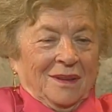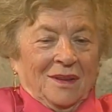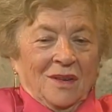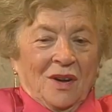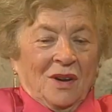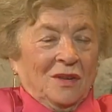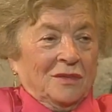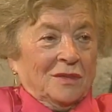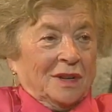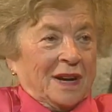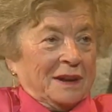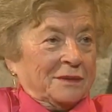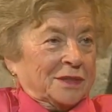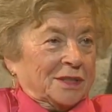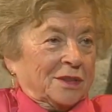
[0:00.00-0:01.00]
All over
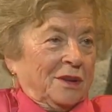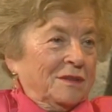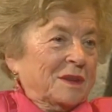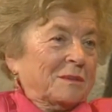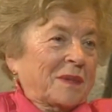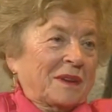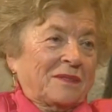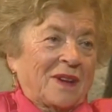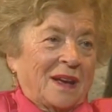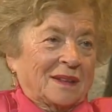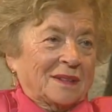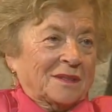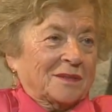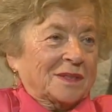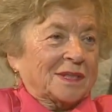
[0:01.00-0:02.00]
I was going, my
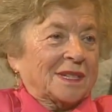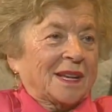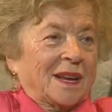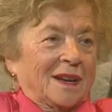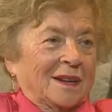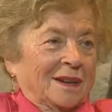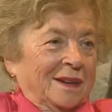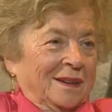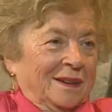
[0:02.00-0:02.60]
father was there.